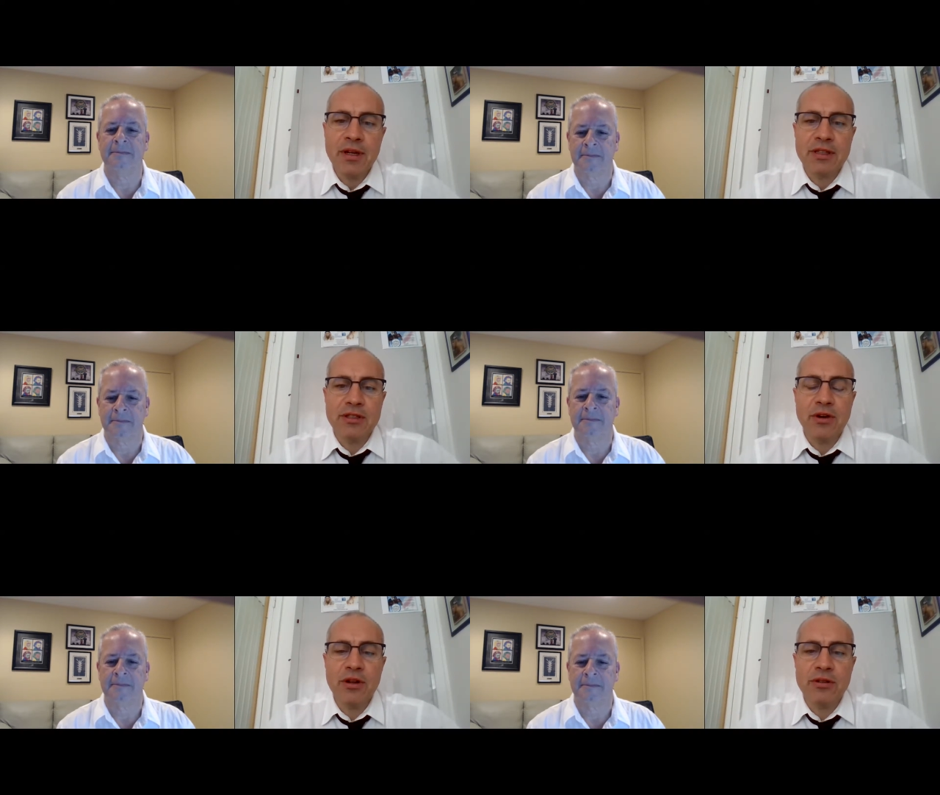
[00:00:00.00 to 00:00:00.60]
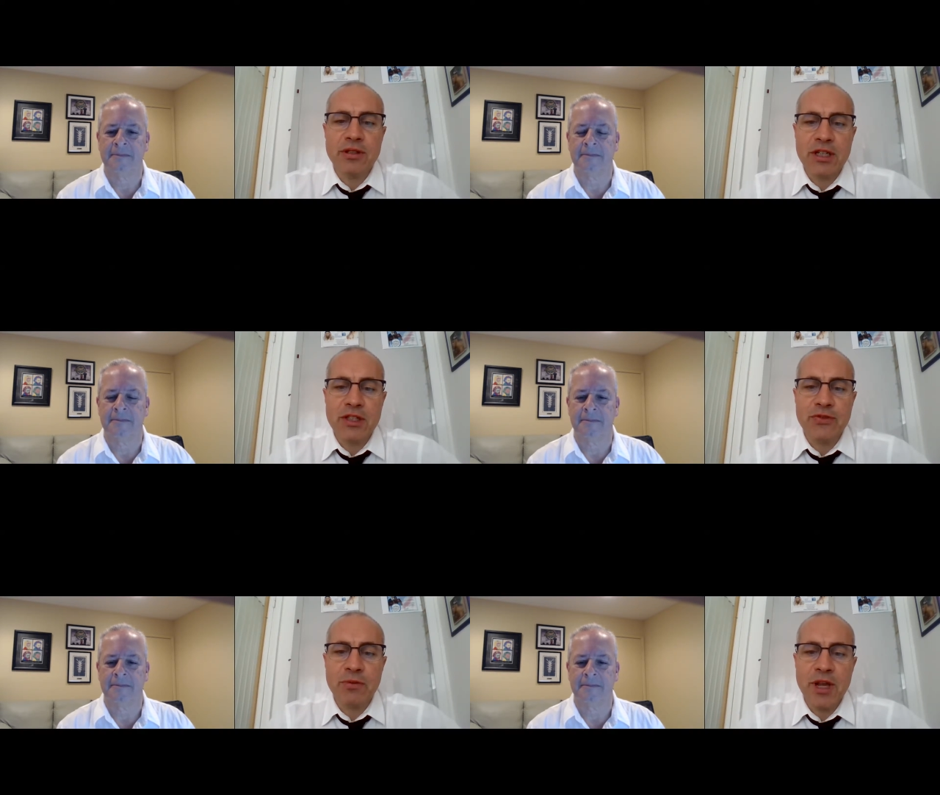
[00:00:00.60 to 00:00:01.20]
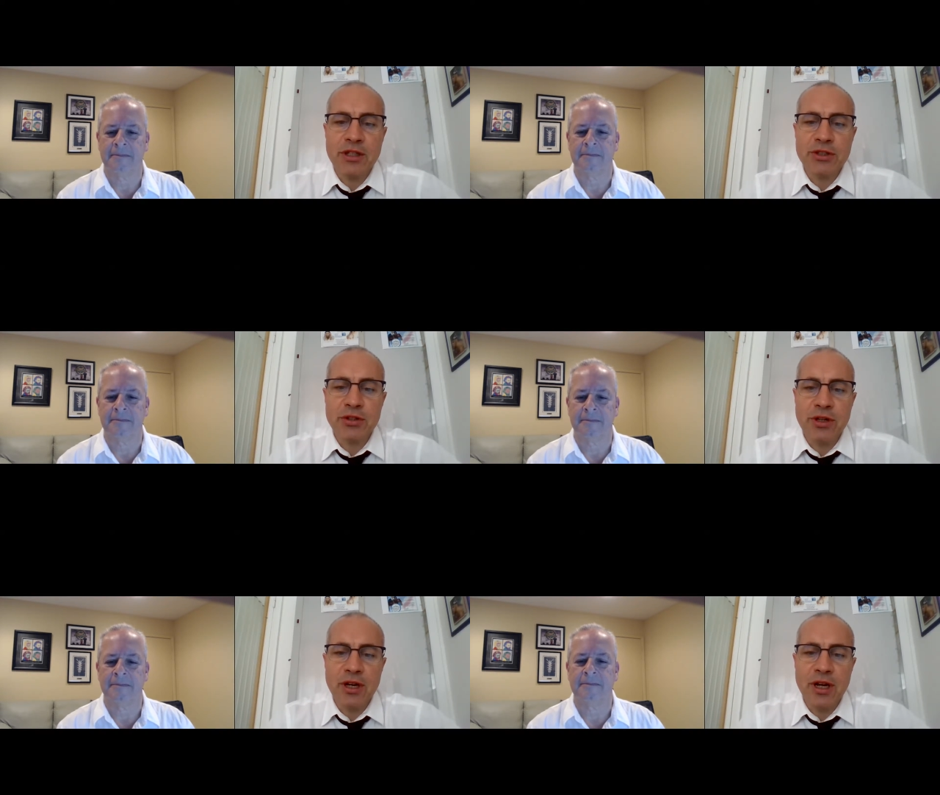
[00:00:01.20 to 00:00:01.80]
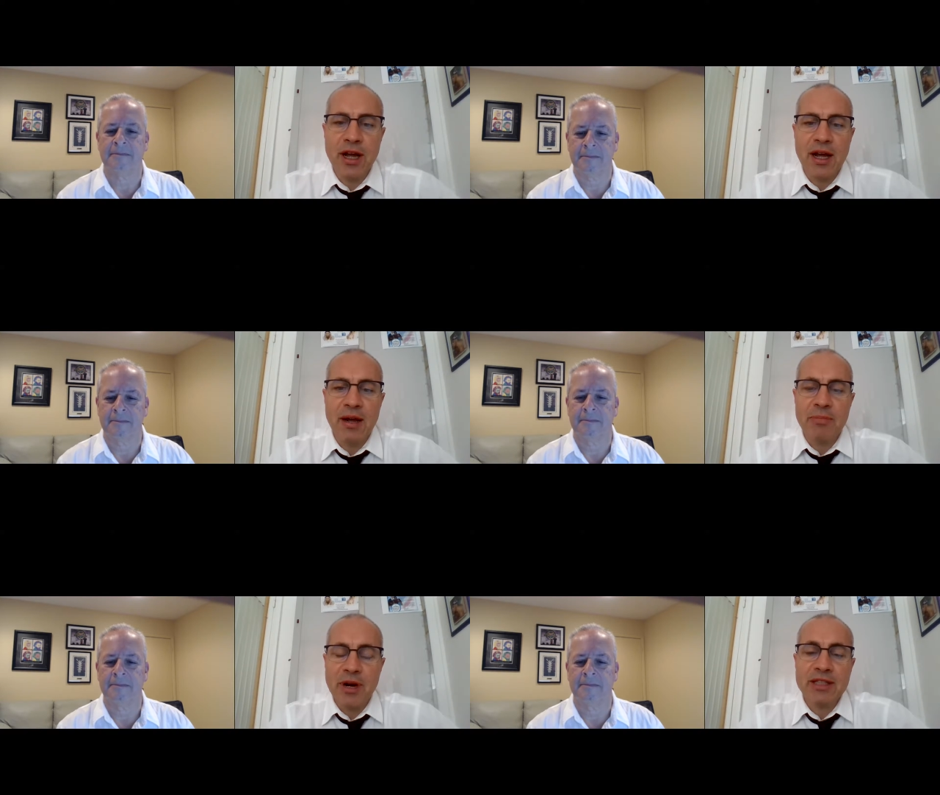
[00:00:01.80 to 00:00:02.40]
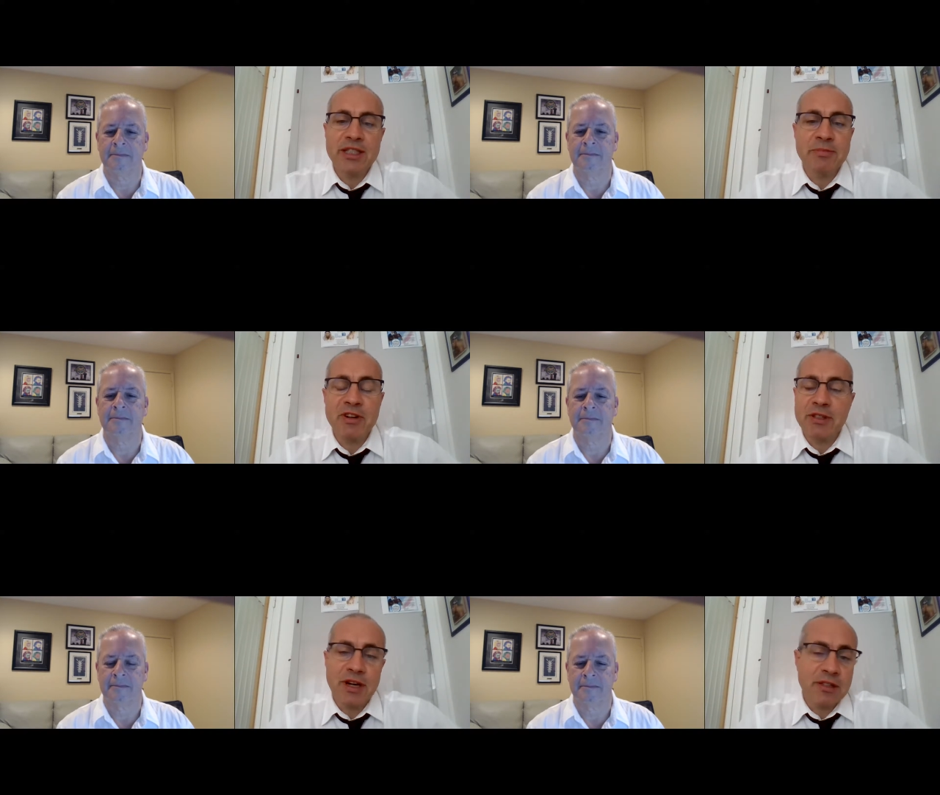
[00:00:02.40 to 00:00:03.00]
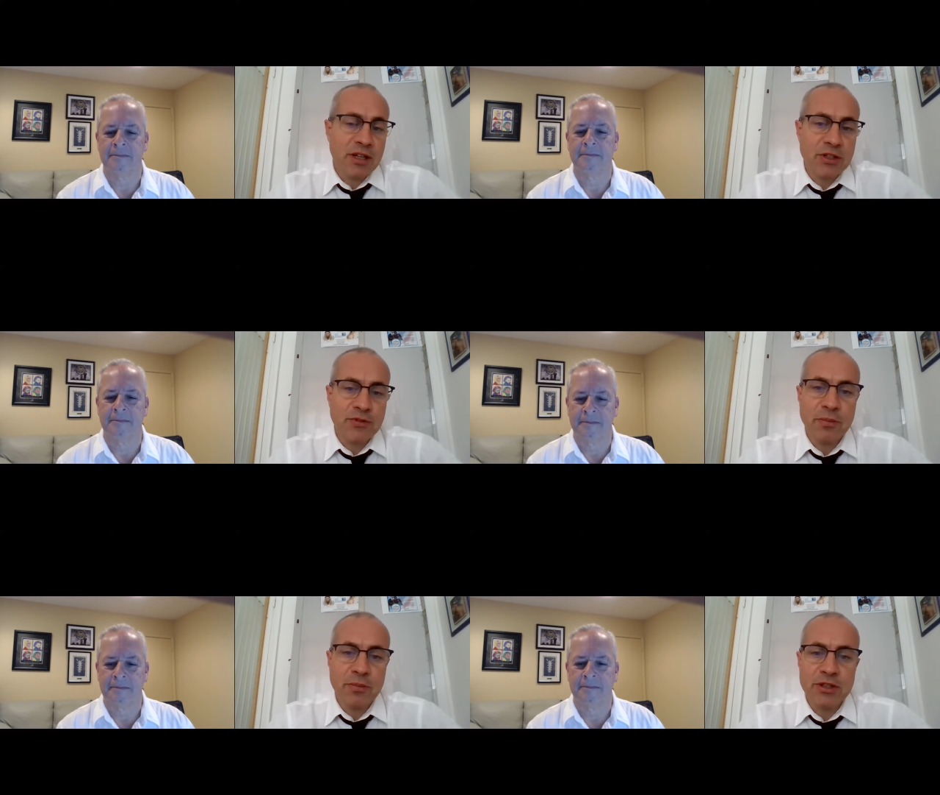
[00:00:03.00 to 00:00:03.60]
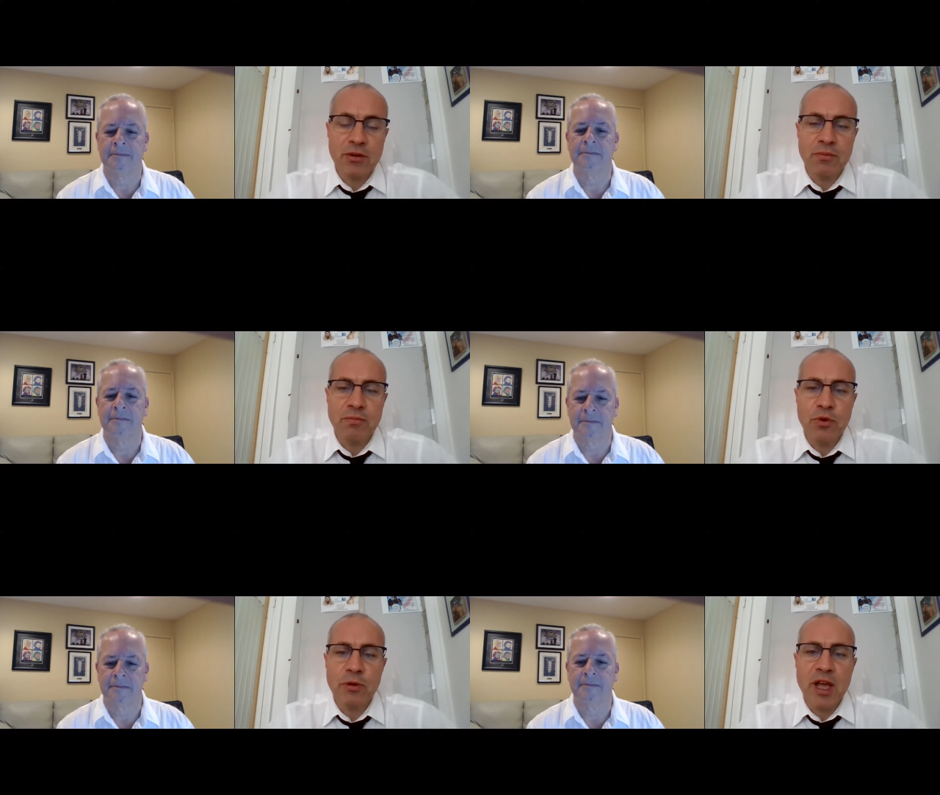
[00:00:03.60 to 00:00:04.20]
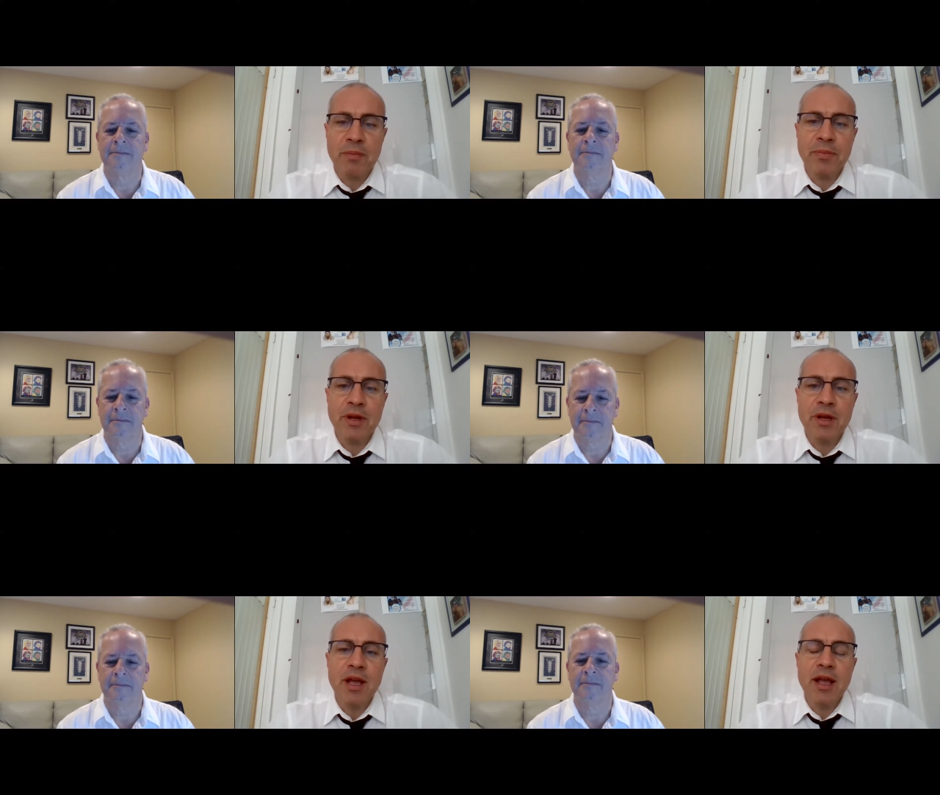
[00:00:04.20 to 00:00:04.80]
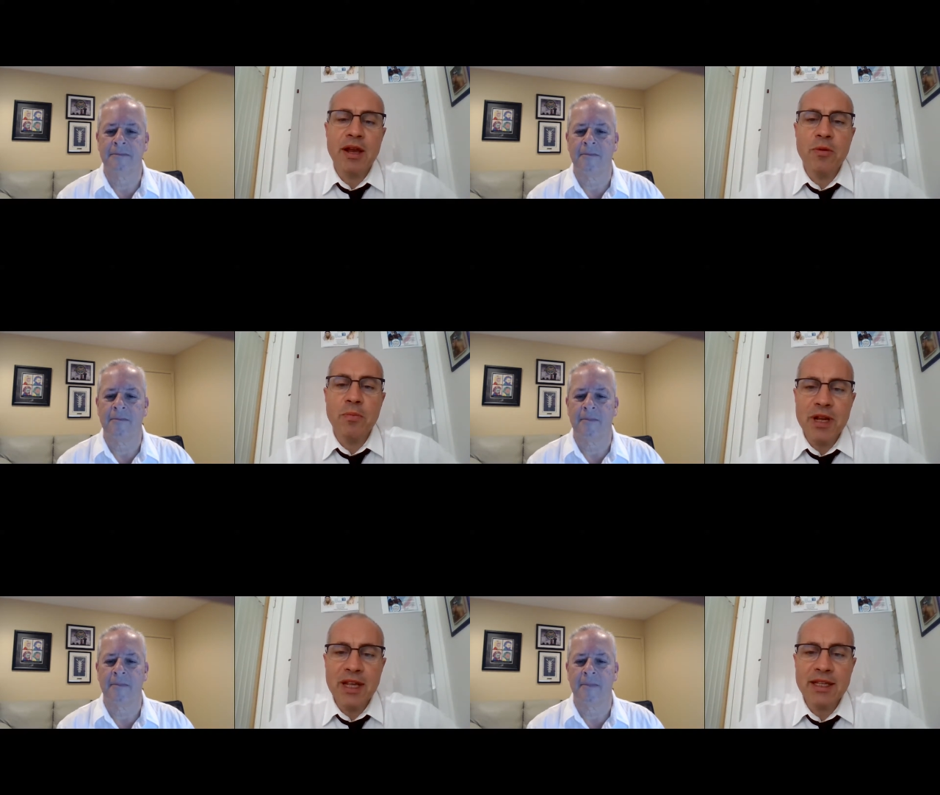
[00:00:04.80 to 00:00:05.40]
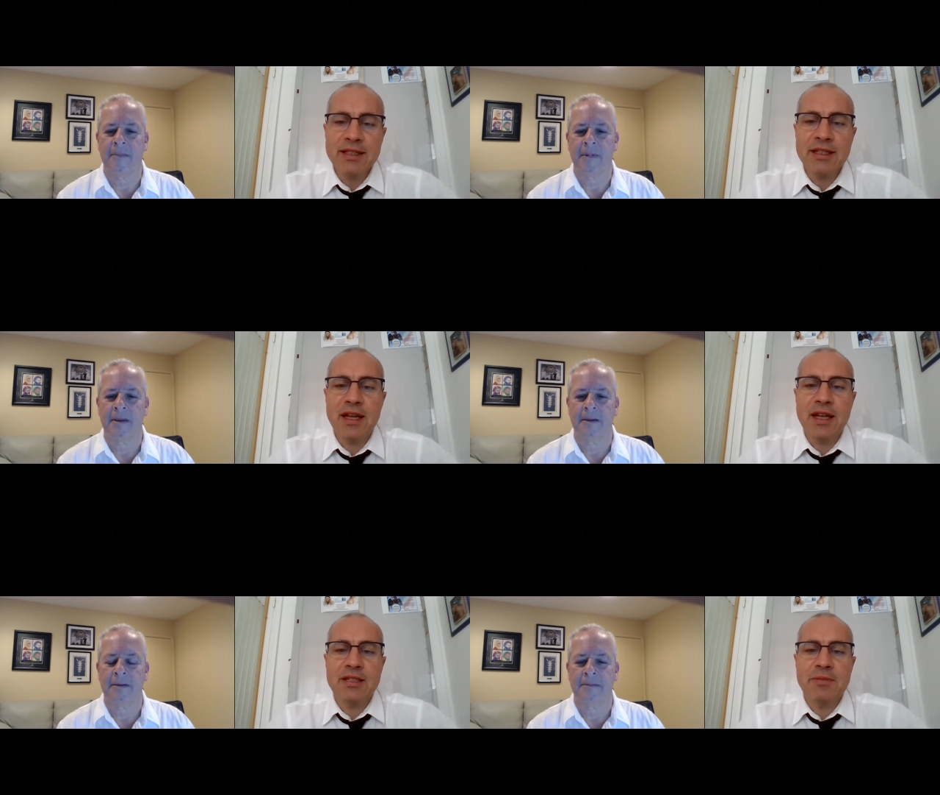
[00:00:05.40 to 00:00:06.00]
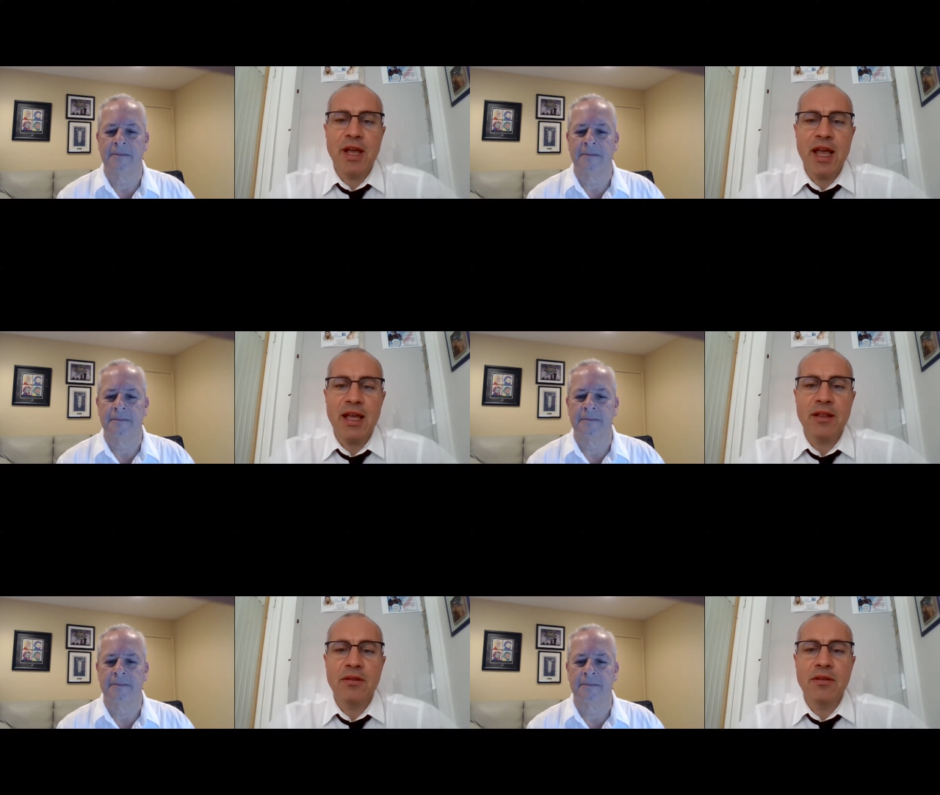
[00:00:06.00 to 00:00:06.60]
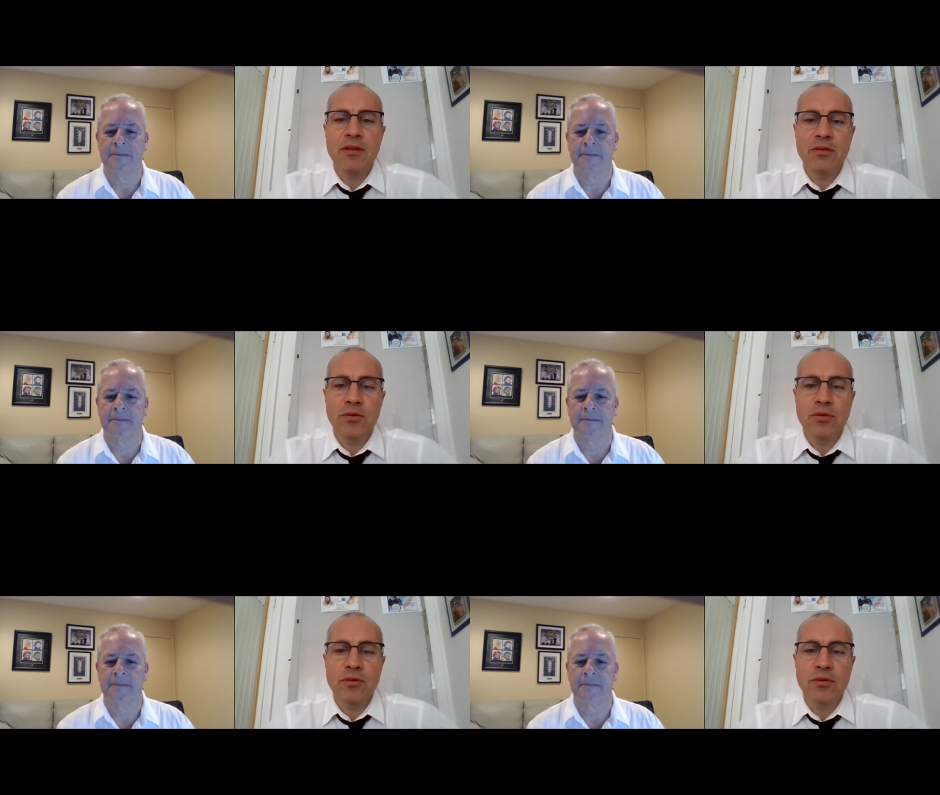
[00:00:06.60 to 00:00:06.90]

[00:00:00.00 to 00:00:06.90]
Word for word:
Speaker 1: It's called Transformation uh, Practice Transformation Bootcamp. Can you please explain